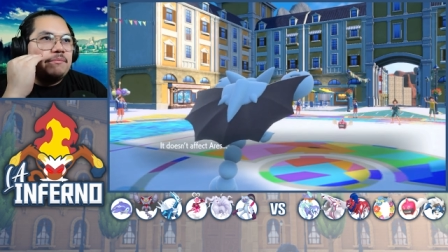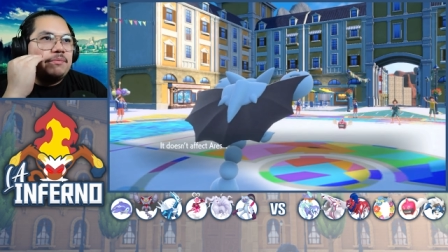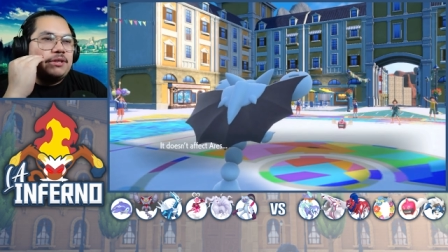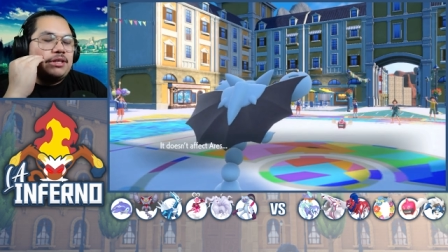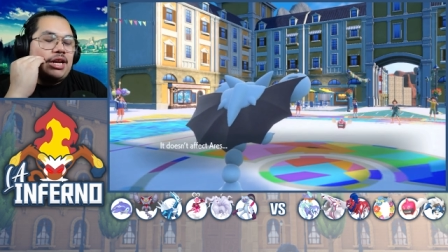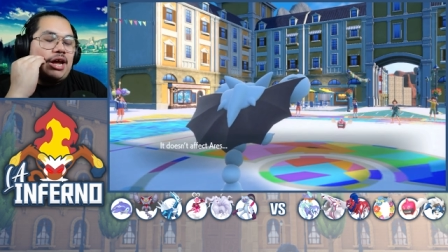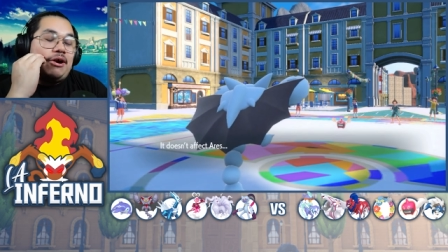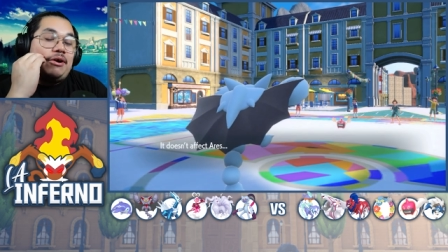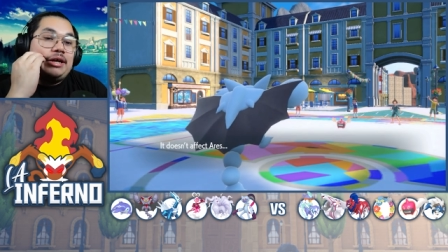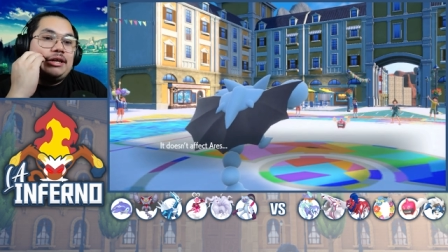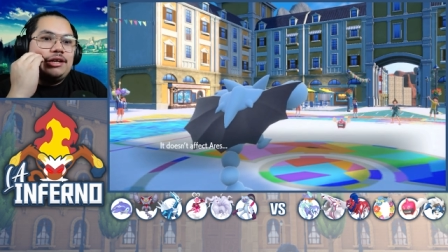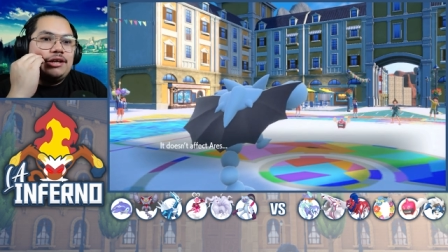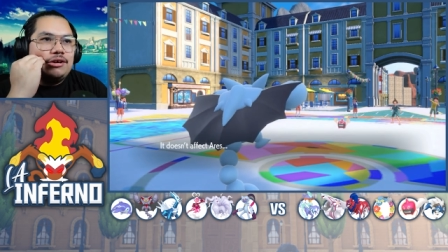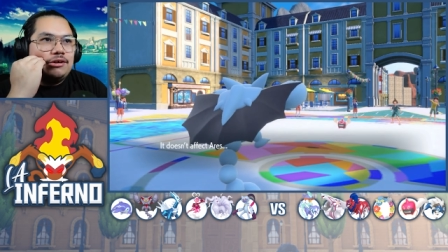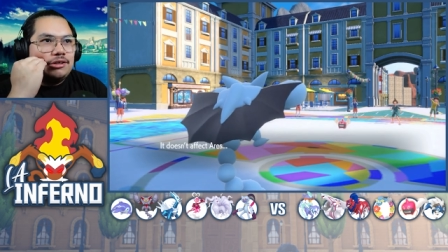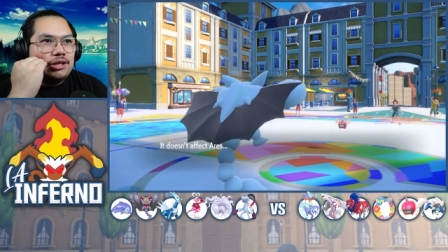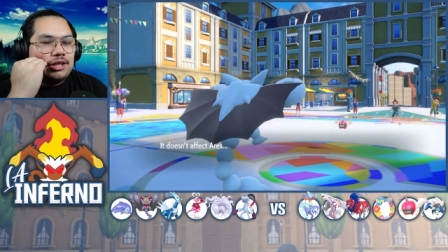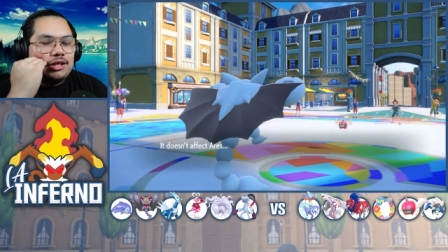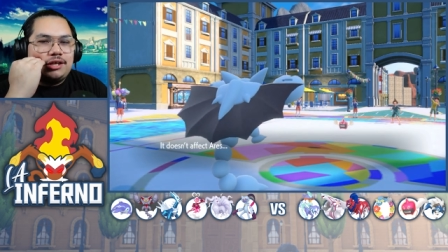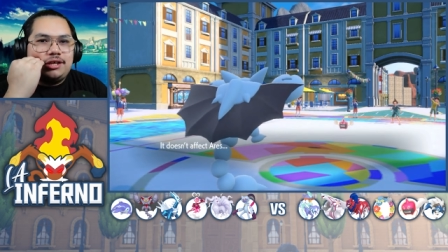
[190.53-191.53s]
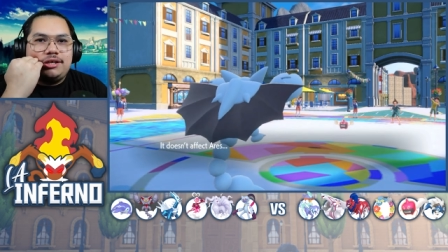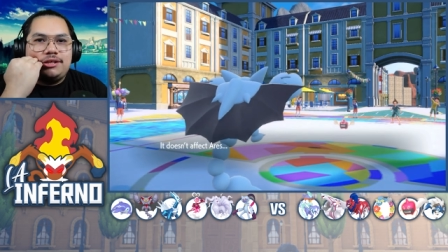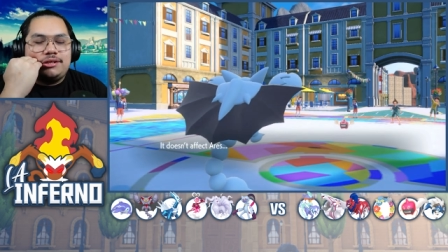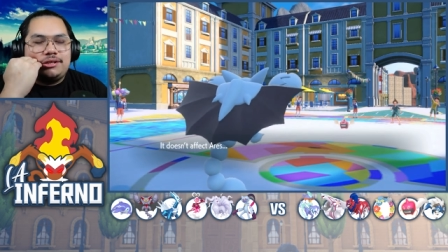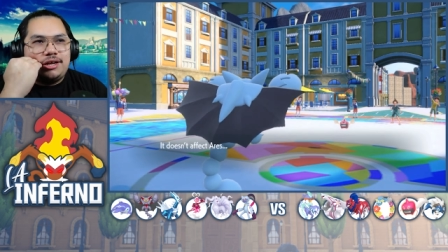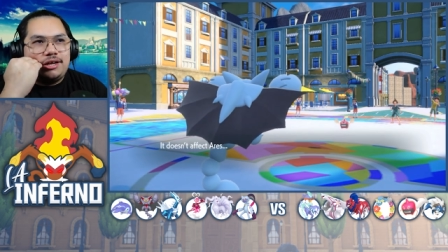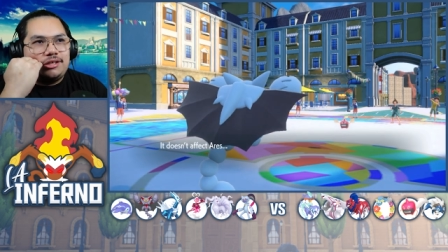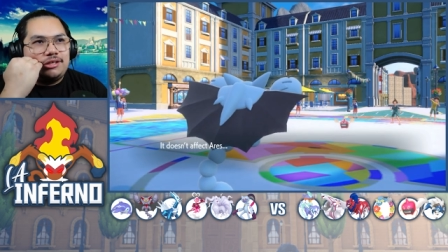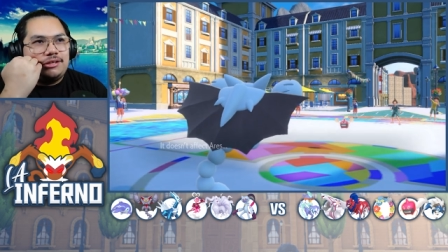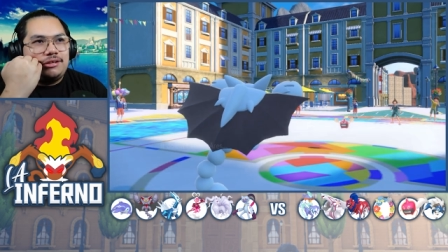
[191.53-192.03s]
But now I know, like,
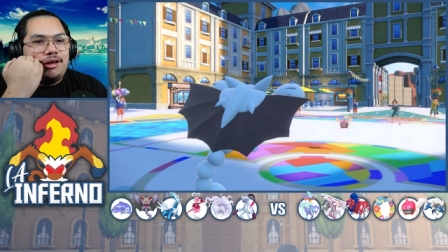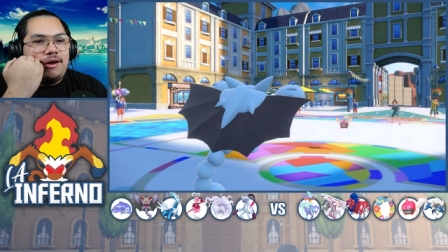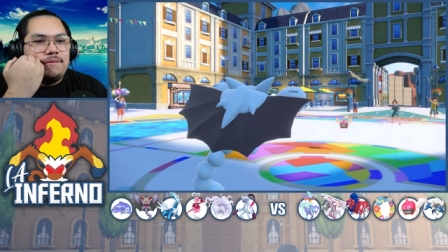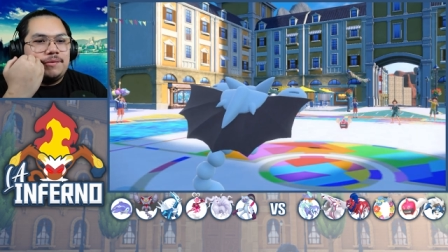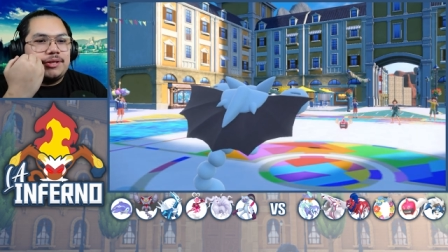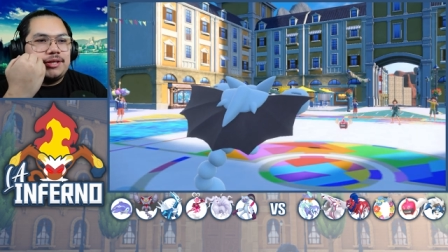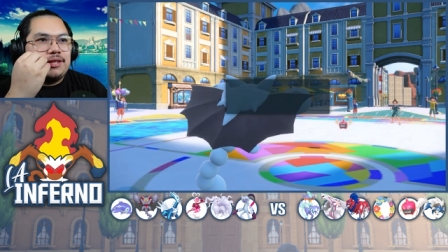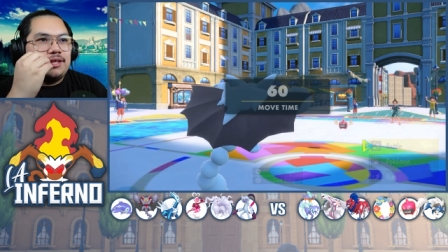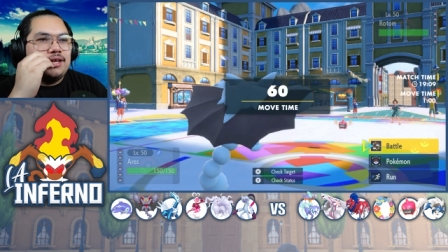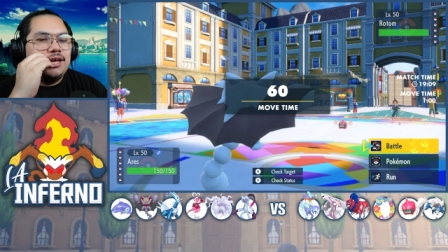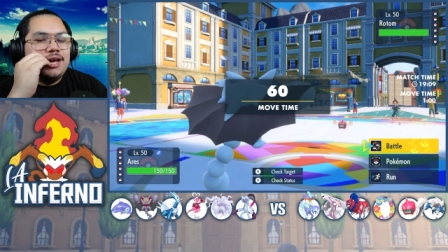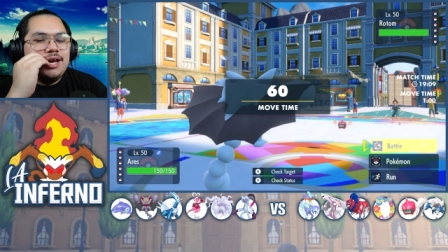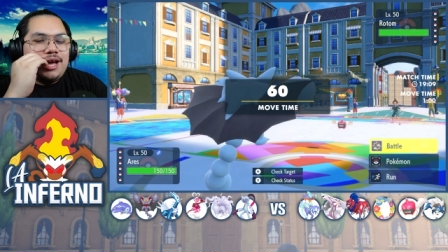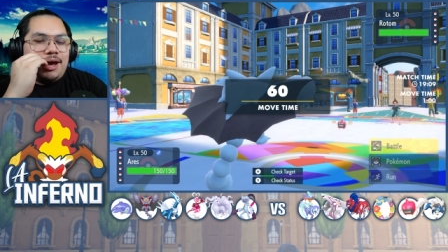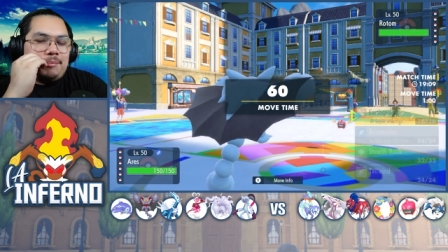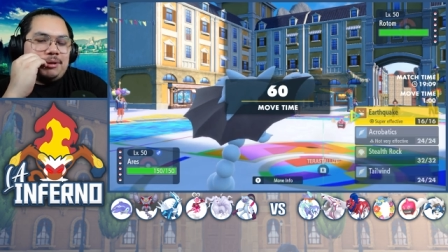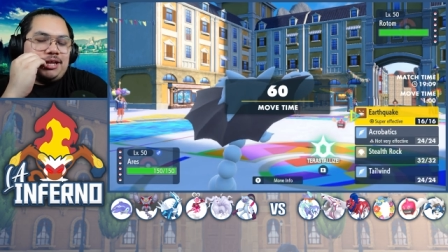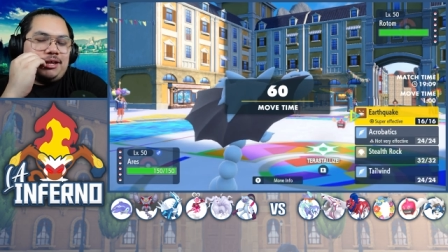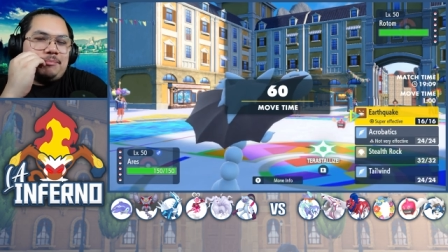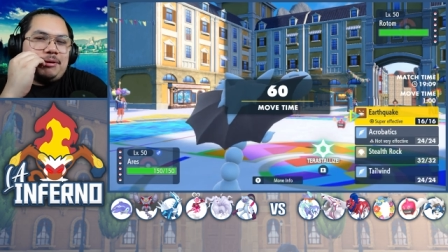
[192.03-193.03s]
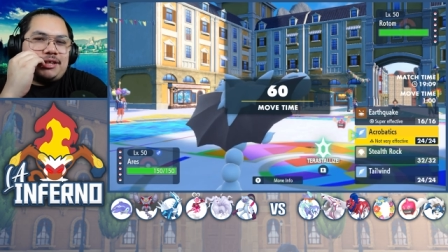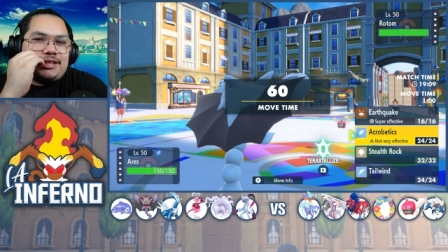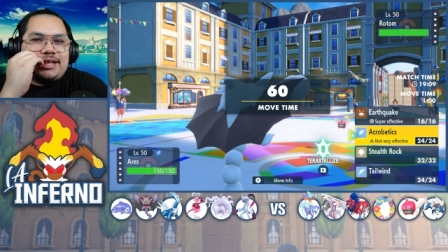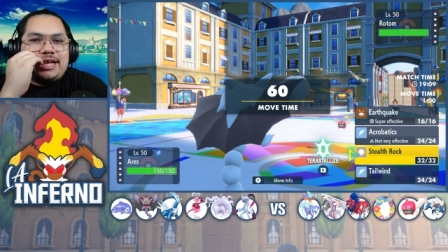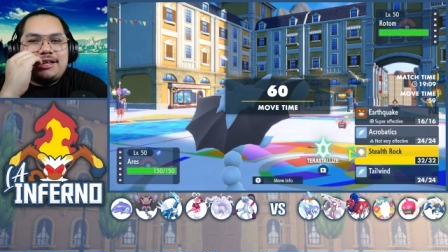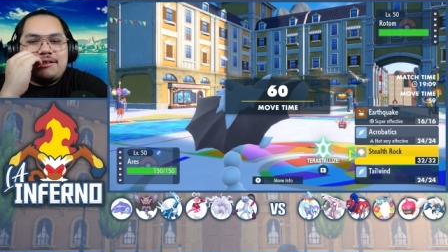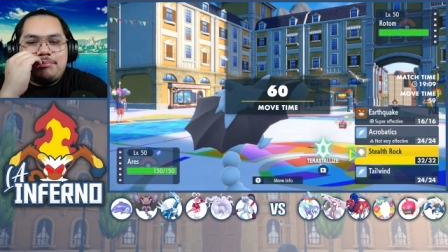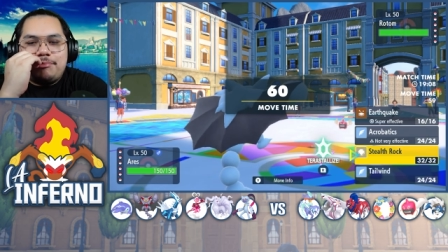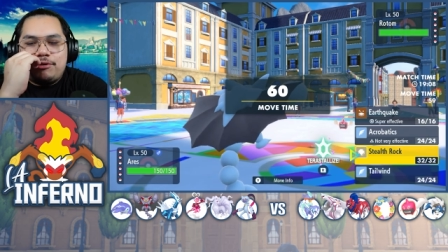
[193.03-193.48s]
he's got, obviously, I mean, it makes sense.